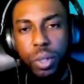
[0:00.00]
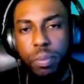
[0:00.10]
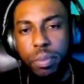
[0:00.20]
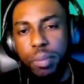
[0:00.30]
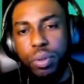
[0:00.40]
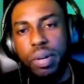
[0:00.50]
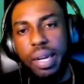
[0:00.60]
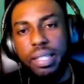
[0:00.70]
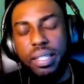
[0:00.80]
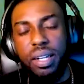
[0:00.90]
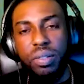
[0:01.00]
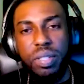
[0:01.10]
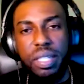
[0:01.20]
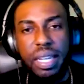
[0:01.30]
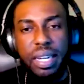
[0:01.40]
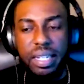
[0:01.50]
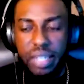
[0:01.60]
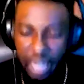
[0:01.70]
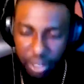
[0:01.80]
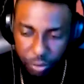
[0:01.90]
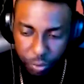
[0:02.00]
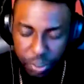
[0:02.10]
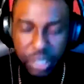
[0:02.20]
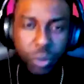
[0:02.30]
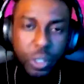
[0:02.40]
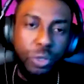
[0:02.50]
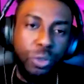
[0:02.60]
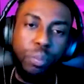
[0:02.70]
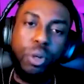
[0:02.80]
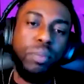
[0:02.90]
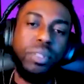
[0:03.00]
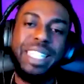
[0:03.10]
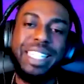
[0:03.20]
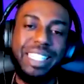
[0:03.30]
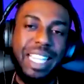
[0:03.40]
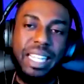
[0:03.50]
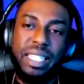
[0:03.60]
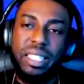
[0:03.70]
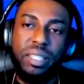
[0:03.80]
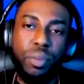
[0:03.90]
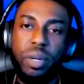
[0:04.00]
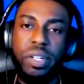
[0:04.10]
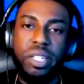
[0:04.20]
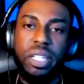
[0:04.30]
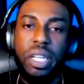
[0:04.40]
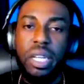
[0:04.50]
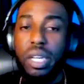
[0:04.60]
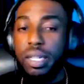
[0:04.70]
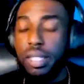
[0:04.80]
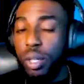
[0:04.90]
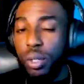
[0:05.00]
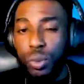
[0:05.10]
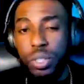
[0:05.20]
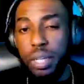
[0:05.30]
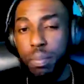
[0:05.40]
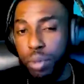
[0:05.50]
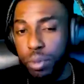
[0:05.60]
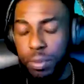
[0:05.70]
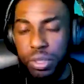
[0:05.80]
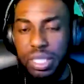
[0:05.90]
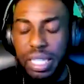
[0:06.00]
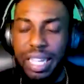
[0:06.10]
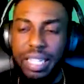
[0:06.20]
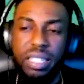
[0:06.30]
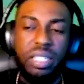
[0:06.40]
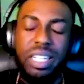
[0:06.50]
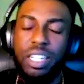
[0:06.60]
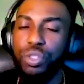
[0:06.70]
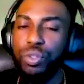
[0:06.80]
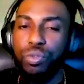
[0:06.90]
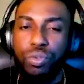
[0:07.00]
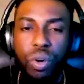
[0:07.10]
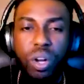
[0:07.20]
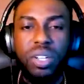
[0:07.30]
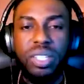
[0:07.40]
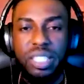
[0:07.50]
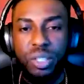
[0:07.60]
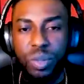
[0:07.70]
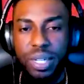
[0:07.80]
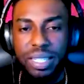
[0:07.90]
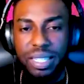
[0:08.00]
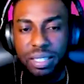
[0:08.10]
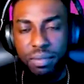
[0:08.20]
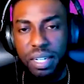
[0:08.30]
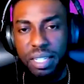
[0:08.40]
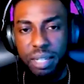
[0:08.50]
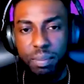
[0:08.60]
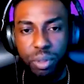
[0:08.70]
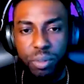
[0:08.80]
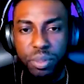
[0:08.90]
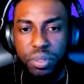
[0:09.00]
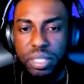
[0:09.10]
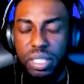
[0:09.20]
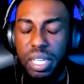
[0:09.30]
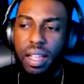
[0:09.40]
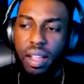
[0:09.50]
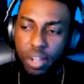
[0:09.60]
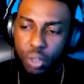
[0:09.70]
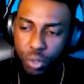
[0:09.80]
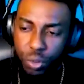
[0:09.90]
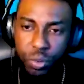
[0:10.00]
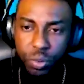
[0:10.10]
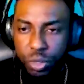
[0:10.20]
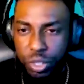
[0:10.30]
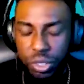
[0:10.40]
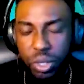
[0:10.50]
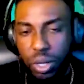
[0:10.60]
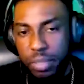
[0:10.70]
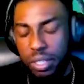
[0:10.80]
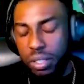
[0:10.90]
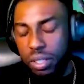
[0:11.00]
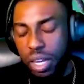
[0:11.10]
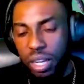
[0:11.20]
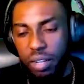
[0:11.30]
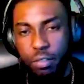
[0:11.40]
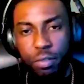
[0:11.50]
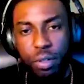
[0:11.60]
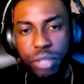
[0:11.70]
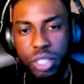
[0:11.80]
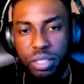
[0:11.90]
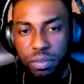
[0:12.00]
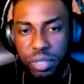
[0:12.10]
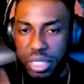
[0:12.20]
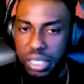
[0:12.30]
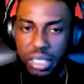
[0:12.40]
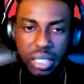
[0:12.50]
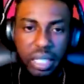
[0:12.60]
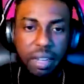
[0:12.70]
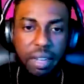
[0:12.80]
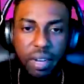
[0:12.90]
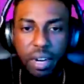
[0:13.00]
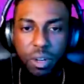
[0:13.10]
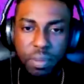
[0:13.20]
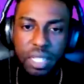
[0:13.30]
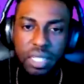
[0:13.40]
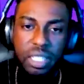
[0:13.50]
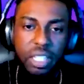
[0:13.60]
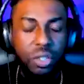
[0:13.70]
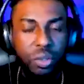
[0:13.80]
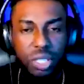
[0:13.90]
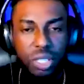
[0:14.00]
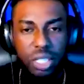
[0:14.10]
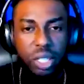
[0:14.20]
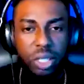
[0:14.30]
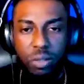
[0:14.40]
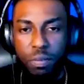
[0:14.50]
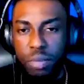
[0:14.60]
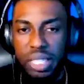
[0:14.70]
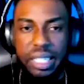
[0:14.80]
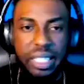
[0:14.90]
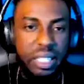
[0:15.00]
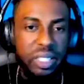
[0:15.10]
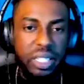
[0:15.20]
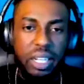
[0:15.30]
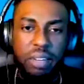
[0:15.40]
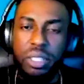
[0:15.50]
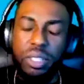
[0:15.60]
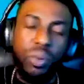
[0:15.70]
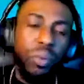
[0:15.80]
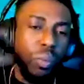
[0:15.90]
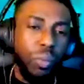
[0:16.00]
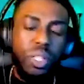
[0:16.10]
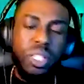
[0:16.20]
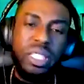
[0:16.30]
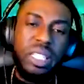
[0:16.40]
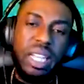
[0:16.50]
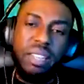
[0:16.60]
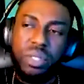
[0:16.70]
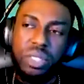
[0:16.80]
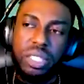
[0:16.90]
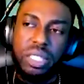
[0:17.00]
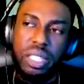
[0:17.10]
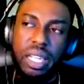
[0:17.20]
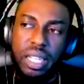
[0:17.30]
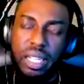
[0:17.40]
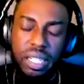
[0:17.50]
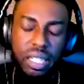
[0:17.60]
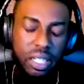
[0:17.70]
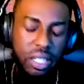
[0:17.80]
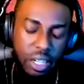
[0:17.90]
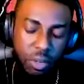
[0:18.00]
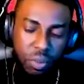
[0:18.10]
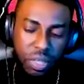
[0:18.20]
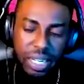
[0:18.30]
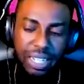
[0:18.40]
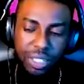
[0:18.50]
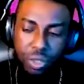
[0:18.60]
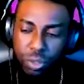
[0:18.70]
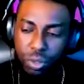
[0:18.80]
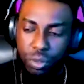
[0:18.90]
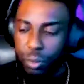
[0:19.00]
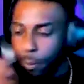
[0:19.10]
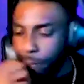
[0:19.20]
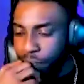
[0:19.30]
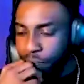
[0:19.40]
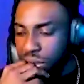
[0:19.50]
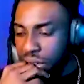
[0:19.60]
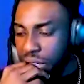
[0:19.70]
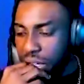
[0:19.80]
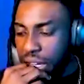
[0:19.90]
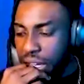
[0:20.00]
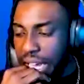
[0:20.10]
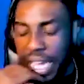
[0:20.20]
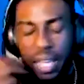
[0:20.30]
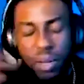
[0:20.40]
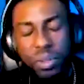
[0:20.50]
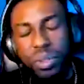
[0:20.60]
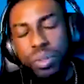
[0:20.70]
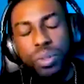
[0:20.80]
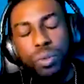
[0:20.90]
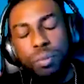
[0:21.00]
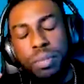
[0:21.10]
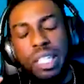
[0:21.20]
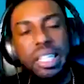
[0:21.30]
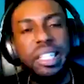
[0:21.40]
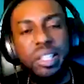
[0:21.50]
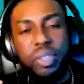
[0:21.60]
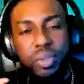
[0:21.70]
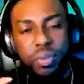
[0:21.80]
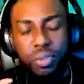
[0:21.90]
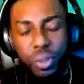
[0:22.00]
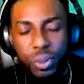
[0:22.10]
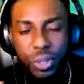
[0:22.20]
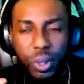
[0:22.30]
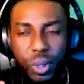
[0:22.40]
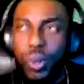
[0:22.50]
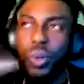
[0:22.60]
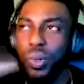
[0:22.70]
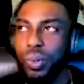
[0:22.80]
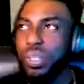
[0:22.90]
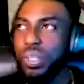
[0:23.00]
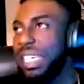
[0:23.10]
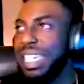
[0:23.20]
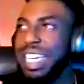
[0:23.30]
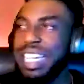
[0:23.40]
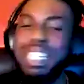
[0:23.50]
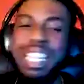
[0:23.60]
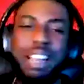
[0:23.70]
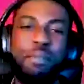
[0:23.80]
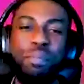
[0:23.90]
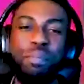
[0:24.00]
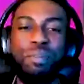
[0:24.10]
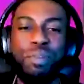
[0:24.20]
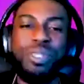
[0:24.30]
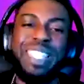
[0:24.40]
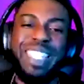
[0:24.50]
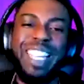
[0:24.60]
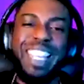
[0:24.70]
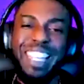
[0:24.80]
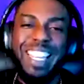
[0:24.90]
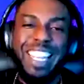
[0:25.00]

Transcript: people right now, they are really going through purpose anxiety, wherein they don't know their purpose and they are struggling to identify their purpose. You just come in from the university environment and you see a lot of millennials and everything. What do you have to say in regards to how do millennials view the whole life purpose thing?